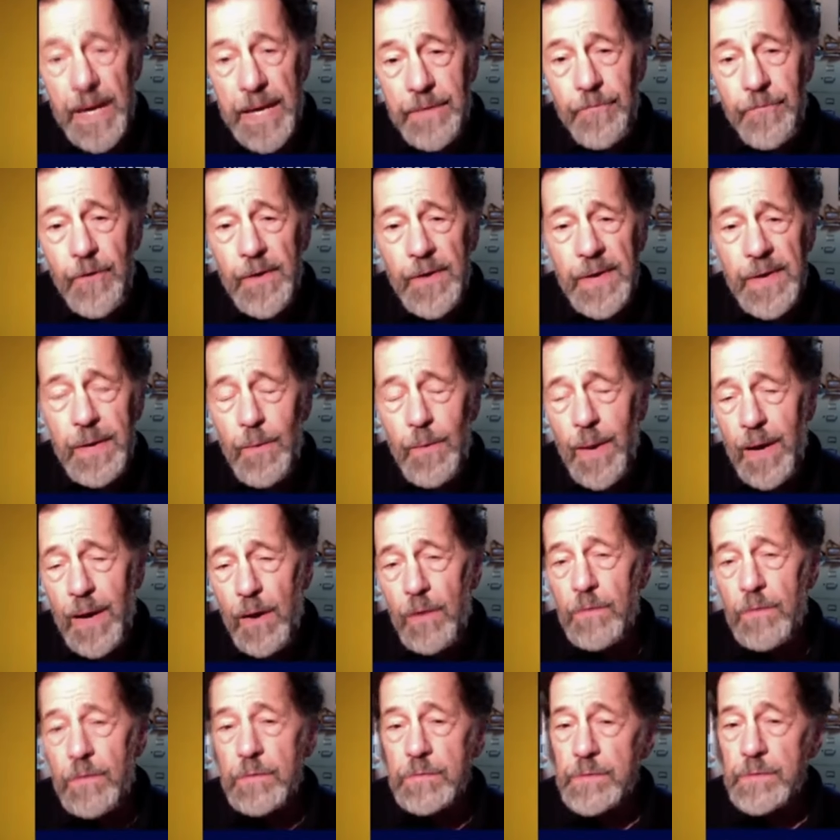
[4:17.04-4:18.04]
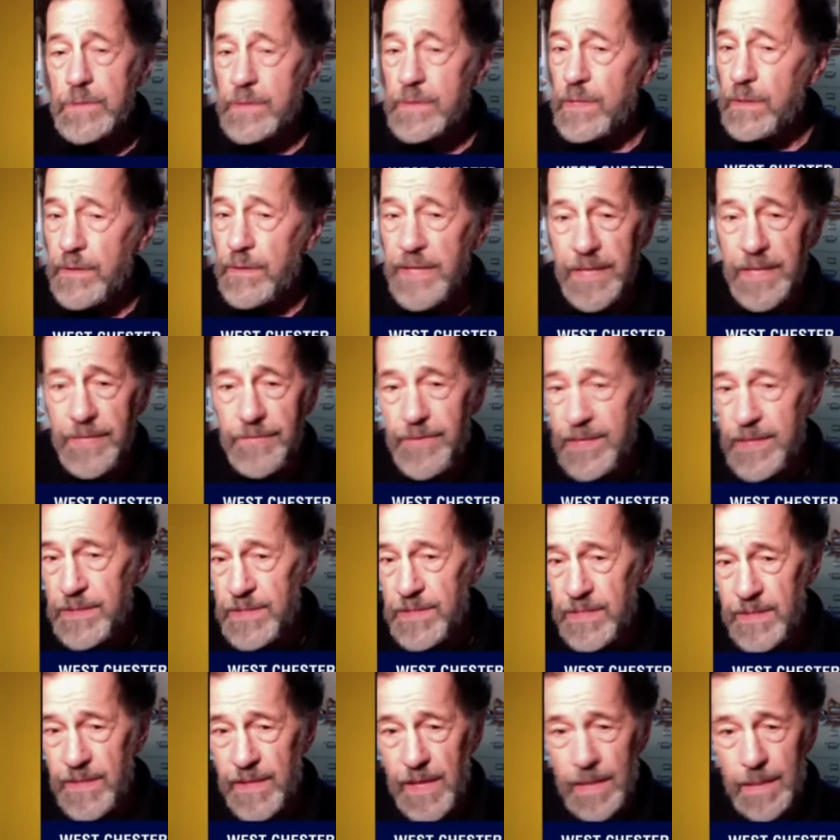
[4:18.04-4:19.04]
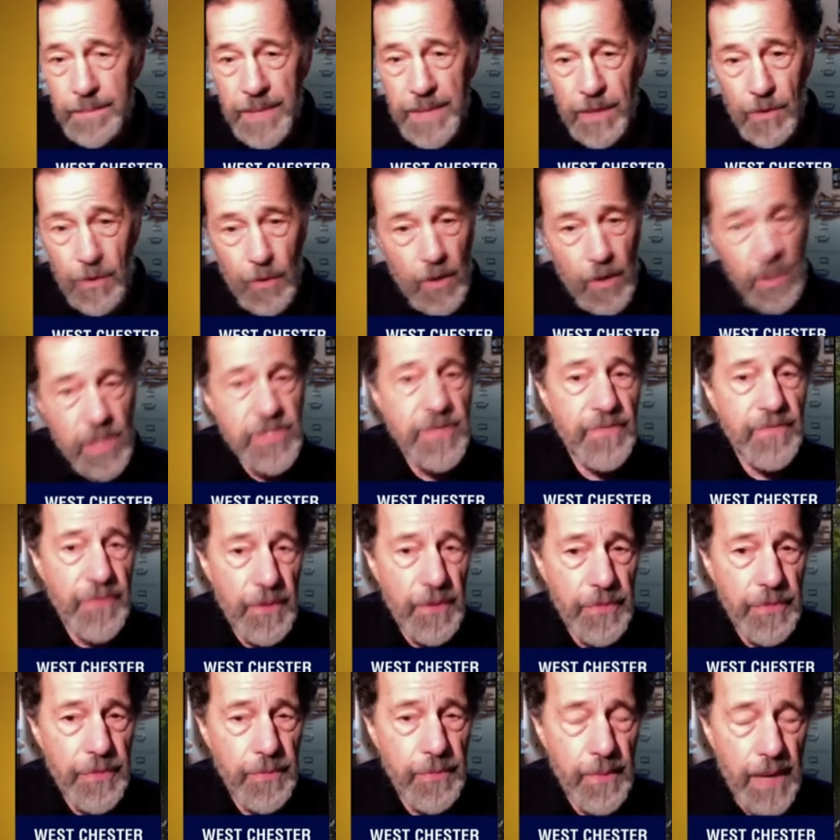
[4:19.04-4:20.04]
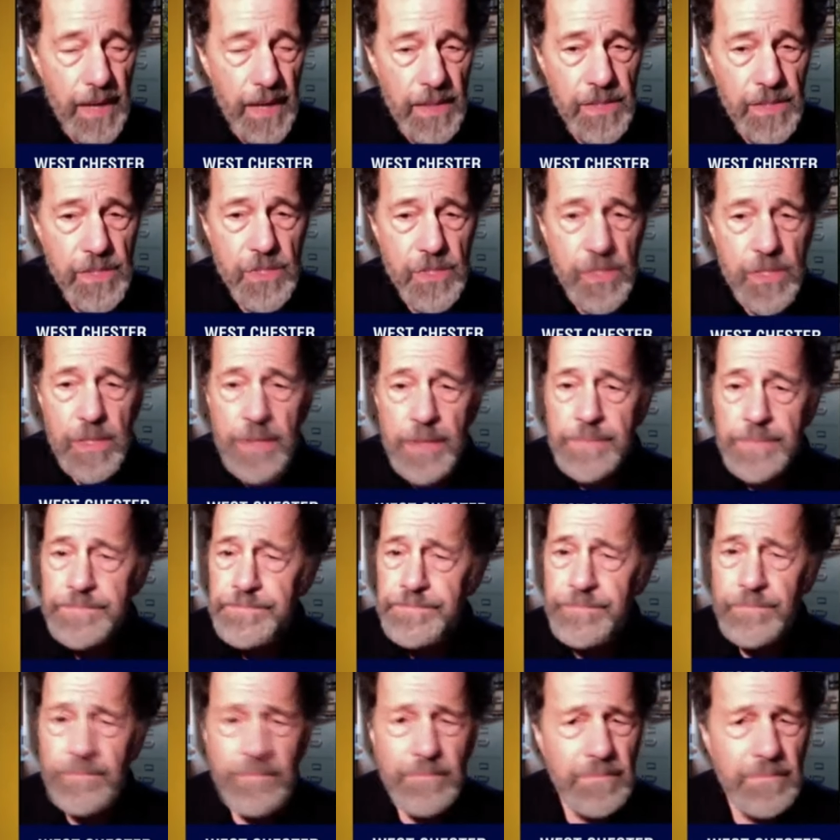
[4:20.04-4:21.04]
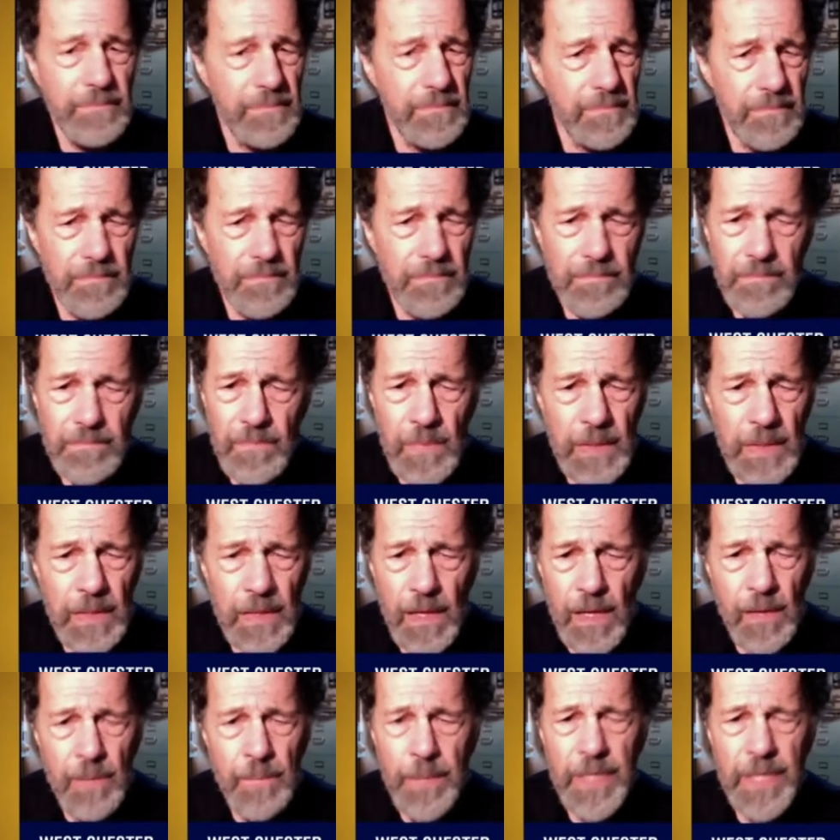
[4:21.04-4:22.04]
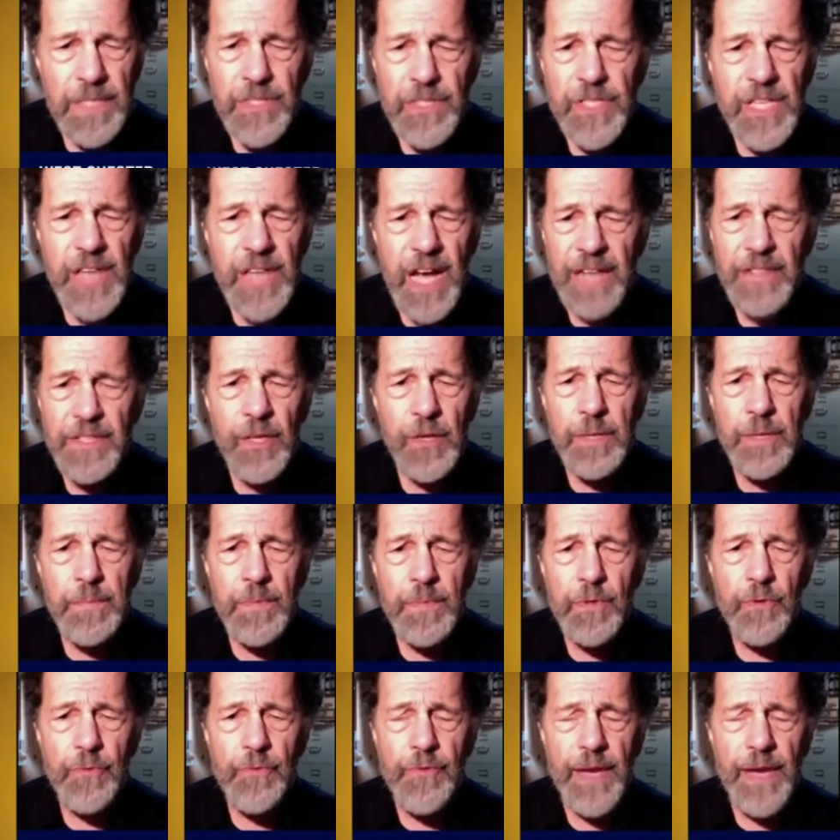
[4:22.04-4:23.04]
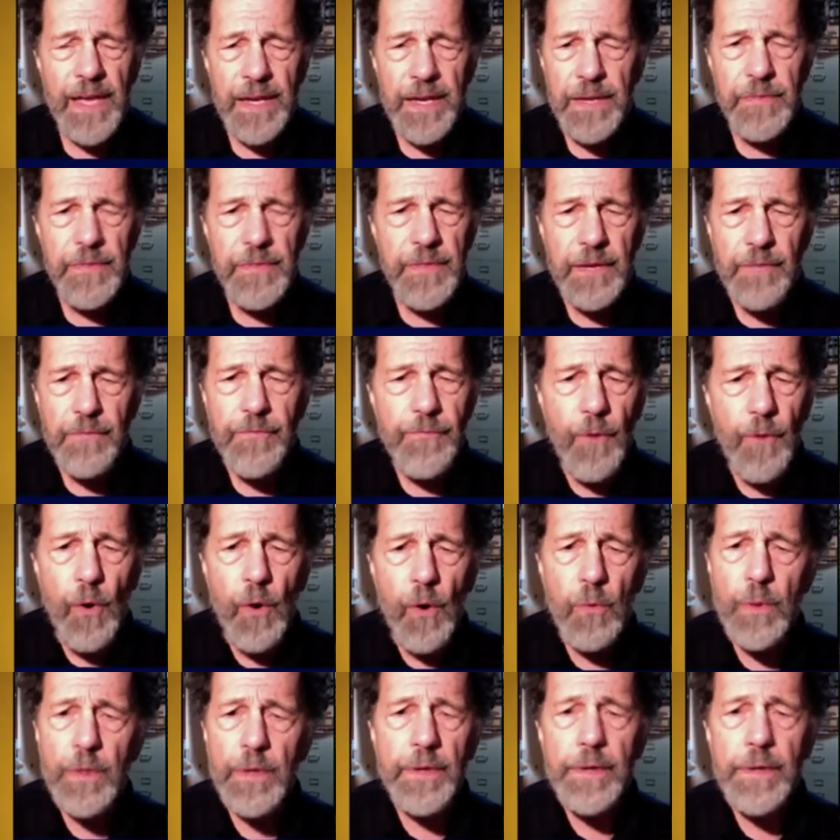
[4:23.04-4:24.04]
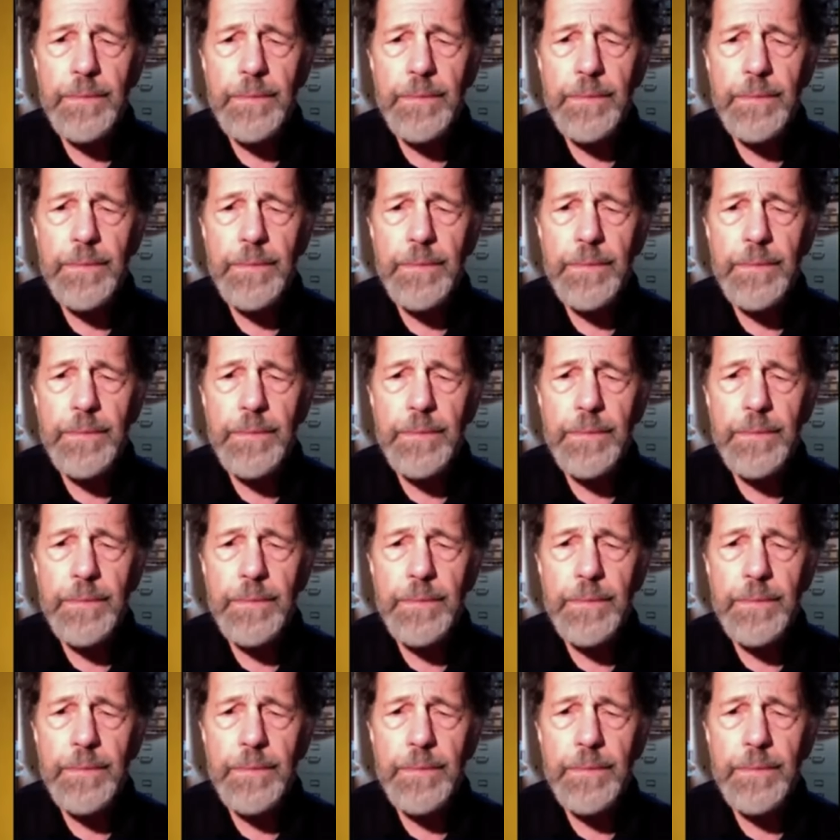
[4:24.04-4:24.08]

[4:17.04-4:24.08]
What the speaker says: very well, give in to them because of the threats. But it's not going to move anything forward.